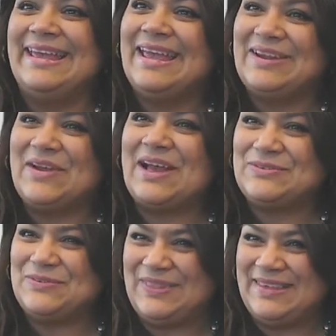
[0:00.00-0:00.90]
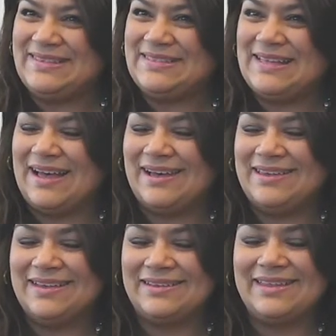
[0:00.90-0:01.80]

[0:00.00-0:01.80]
interact with these young